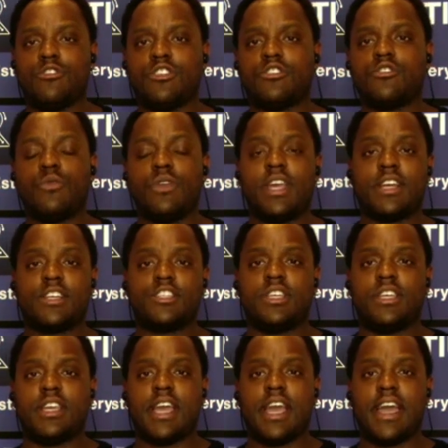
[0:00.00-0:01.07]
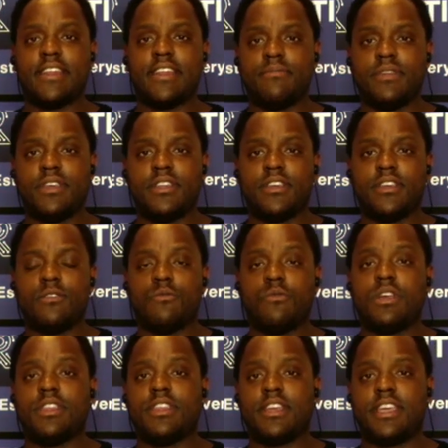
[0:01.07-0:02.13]
And so we actually had a meeting
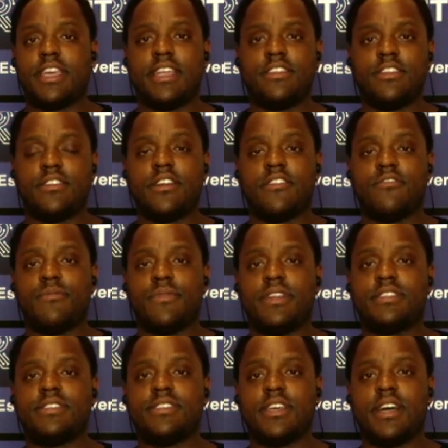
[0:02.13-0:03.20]
with the Kenyan government's,